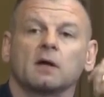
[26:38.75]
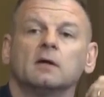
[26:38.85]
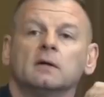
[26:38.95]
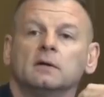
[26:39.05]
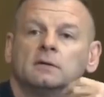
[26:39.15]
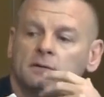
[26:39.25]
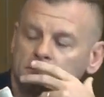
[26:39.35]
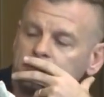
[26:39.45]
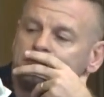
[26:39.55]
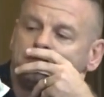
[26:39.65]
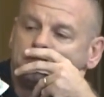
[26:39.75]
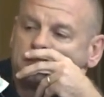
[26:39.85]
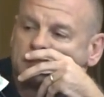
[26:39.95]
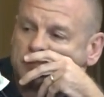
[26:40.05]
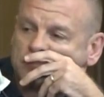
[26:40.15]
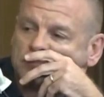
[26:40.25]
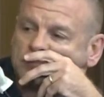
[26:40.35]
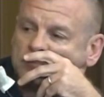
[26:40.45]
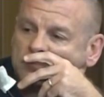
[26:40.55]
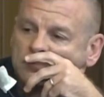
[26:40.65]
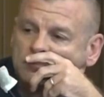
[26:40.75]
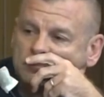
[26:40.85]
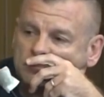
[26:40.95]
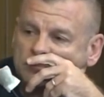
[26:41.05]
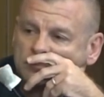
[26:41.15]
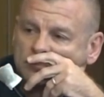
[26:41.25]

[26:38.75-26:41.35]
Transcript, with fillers: I see. And so this is mom, and this is.